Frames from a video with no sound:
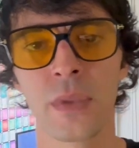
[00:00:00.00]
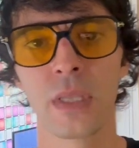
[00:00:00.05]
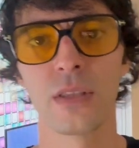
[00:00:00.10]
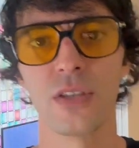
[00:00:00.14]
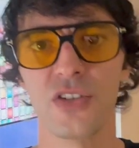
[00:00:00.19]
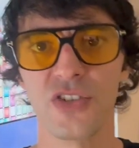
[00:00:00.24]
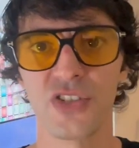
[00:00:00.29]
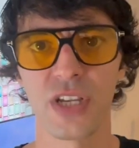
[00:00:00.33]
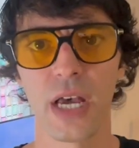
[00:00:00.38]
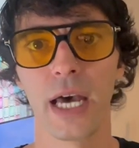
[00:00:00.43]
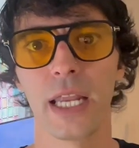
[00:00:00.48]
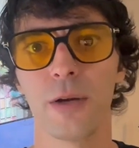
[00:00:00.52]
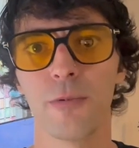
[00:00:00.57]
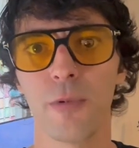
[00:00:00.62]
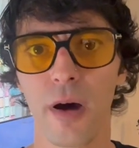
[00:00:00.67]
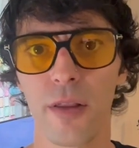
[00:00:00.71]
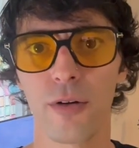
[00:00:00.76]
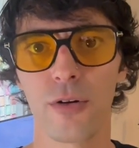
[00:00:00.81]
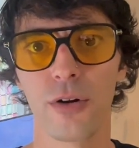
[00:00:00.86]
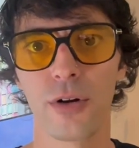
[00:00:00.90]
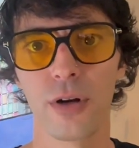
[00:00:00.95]
deciding
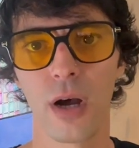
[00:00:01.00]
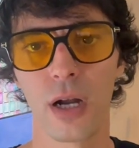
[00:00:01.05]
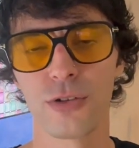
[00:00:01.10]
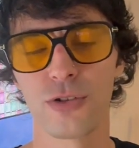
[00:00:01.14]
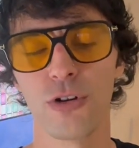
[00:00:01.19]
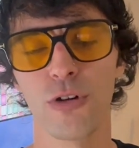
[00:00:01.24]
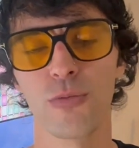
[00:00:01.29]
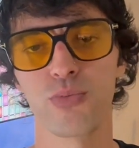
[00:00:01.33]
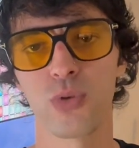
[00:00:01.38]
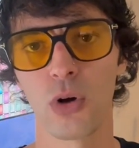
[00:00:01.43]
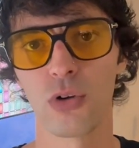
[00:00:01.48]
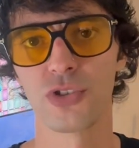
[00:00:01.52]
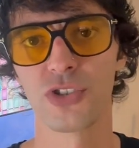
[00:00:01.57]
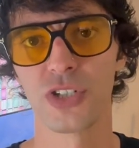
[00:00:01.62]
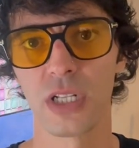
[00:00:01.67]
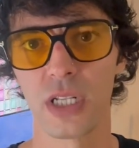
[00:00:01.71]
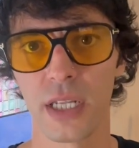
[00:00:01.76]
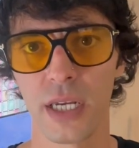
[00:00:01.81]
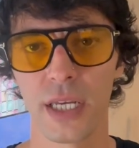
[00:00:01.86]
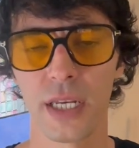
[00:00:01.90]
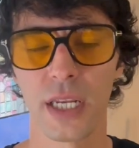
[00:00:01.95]
whether or not to approach a
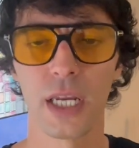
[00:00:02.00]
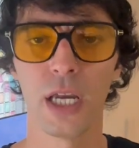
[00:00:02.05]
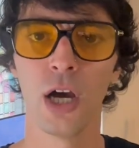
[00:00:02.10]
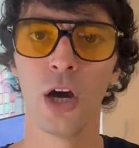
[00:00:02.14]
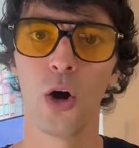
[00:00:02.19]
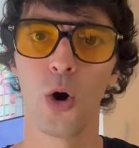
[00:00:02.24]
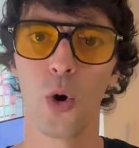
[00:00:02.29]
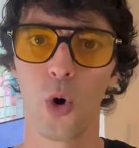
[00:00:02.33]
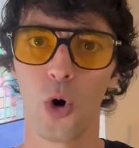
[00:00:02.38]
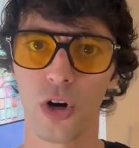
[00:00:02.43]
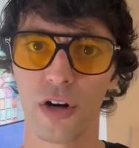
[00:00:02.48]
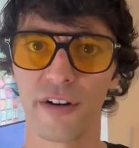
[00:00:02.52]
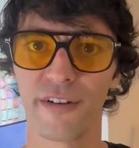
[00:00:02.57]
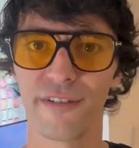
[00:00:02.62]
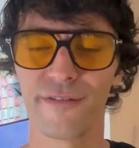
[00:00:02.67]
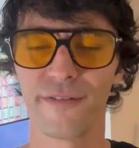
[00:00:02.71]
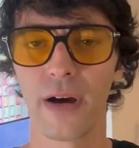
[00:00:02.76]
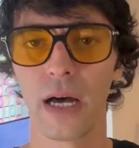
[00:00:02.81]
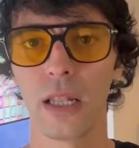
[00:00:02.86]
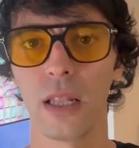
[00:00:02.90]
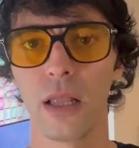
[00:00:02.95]
lady or a
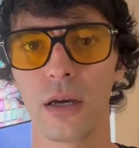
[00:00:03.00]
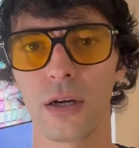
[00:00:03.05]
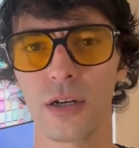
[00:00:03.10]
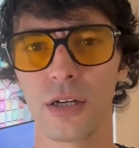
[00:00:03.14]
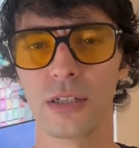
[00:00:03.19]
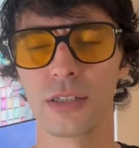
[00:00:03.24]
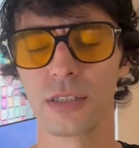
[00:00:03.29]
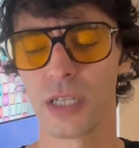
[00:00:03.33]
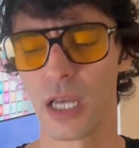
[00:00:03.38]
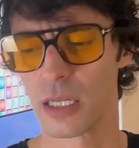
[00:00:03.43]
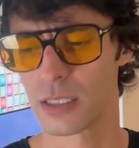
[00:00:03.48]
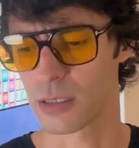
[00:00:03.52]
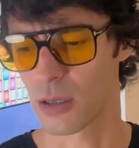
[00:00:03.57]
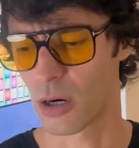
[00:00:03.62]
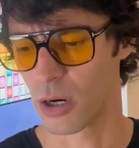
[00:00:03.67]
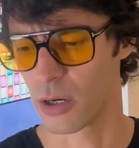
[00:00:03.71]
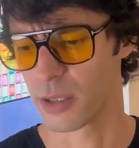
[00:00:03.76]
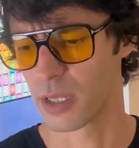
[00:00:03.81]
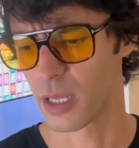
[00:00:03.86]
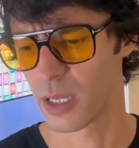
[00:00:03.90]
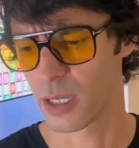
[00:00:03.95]
fella. Because yes,
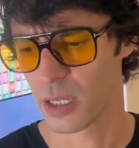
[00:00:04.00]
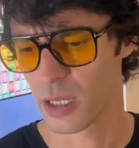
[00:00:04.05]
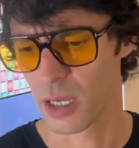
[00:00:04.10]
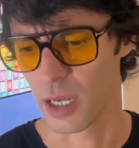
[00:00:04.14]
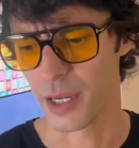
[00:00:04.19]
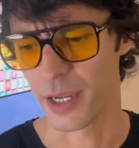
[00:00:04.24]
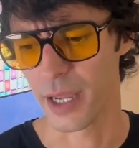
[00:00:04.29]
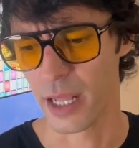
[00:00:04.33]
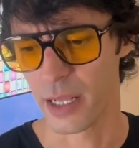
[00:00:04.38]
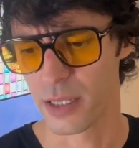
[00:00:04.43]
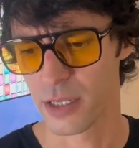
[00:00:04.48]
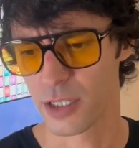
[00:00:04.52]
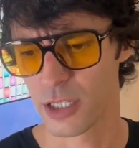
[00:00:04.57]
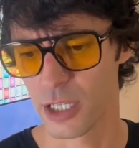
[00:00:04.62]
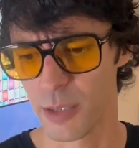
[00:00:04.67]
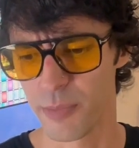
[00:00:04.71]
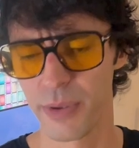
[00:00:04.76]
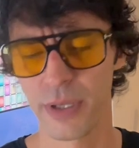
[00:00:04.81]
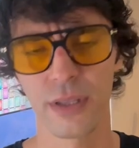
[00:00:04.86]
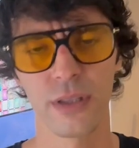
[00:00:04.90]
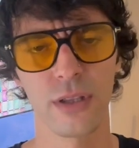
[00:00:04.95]
are they, again,
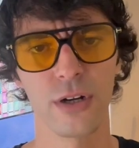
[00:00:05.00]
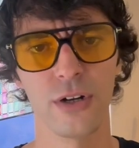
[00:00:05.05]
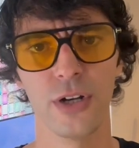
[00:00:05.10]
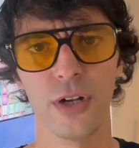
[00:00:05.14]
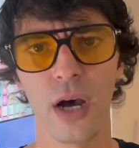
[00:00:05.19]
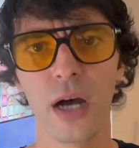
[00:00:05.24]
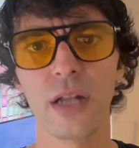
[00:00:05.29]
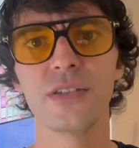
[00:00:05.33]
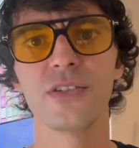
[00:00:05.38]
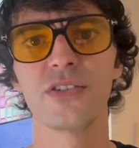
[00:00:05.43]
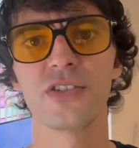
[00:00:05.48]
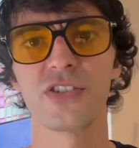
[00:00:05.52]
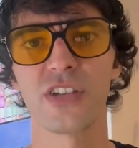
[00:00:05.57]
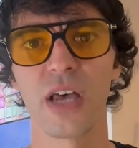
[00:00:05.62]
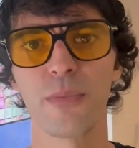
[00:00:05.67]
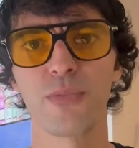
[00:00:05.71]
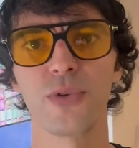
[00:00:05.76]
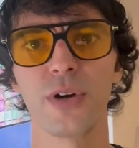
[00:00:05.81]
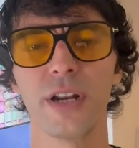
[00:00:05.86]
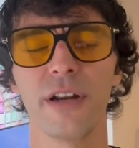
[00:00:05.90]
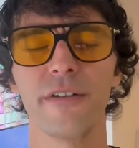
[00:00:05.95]
keeping their nuts
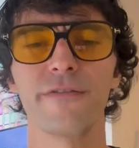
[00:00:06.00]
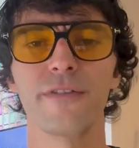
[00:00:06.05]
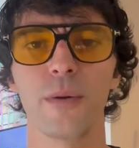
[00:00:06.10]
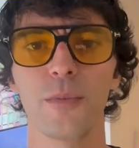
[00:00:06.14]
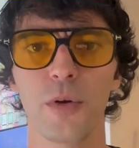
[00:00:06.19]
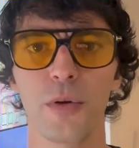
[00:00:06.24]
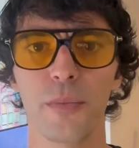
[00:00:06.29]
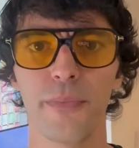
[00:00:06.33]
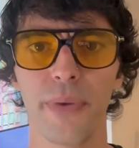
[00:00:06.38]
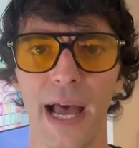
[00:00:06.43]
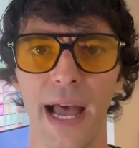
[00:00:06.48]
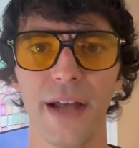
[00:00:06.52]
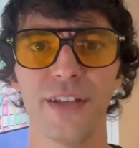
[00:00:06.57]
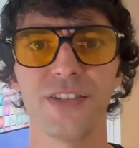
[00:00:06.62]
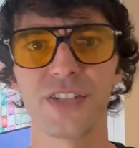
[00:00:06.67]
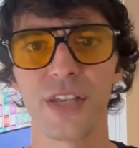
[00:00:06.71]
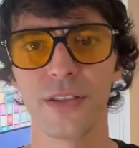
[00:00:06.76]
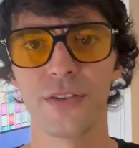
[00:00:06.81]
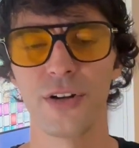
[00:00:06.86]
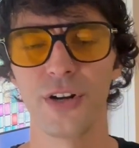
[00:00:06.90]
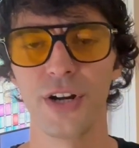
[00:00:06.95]
separated from their pants
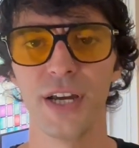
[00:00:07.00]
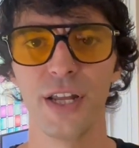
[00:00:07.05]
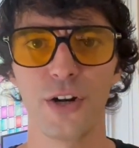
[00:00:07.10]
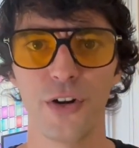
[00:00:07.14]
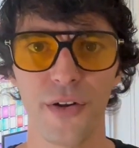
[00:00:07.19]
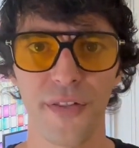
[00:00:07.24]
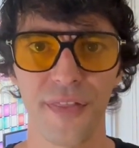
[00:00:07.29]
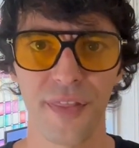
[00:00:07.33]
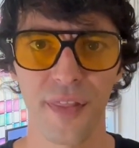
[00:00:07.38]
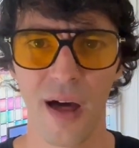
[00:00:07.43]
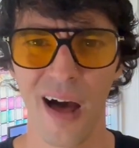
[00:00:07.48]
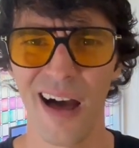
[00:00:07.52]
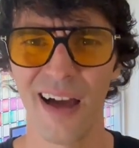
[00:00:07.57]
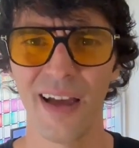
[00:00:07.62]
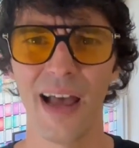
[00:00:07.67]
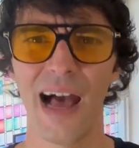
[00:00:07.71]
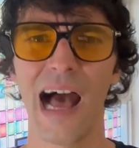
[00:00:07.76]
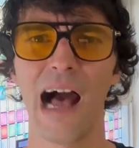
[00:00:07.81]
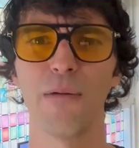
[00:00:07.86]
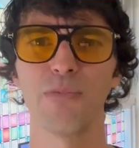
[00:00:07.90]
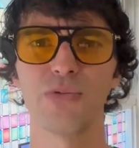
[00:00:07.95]
and their inner thigh?
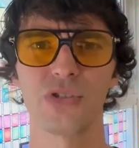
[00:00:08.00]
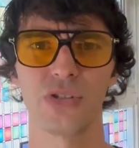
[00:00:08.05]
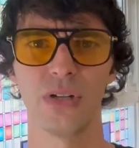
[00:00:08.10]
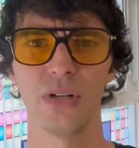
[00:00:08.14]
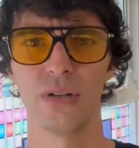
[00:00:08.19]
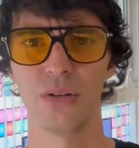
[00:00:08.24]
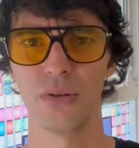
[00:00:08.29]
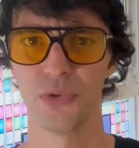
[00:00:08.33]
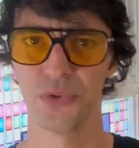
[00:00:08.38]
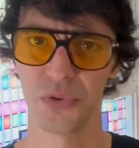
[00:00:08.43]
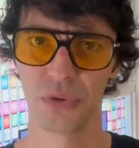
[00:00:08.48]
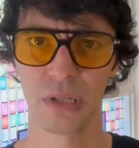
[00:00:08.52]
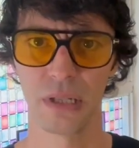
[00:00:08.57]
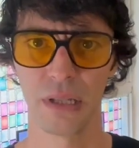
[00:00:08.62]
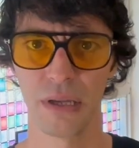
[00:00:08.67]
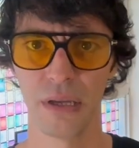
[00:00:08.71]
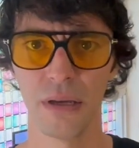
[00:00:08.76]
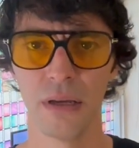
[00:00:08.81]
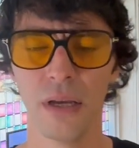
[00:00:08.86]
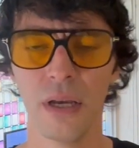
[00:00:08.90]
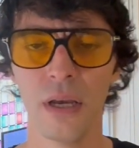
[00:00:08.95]

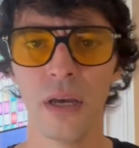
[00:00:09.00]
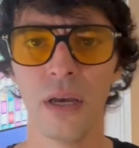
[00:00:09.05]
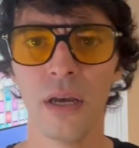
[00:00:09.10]
Absolutely.